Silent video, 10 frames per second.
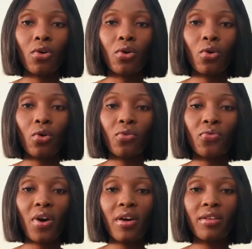
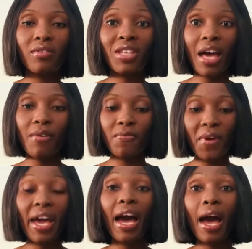of the
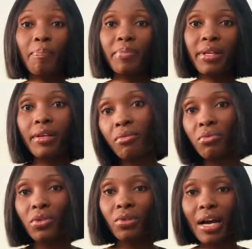affair happening in
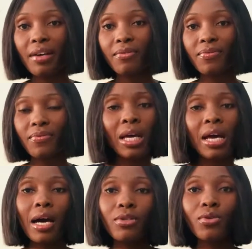real life.
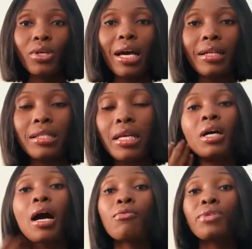I was looking at
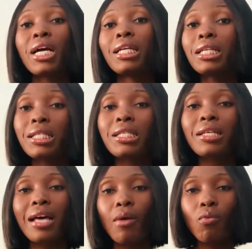how realistic
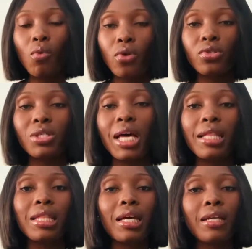that was,
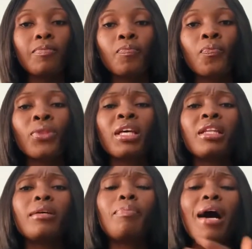and then
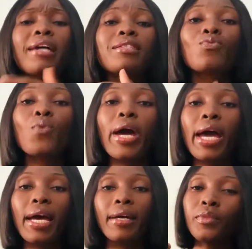the part
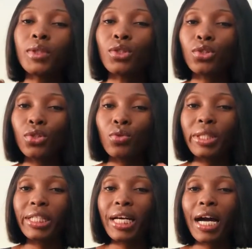where
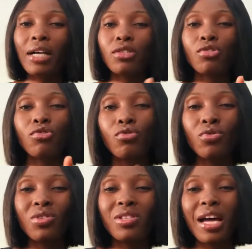Todowede had to
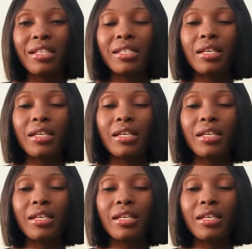use that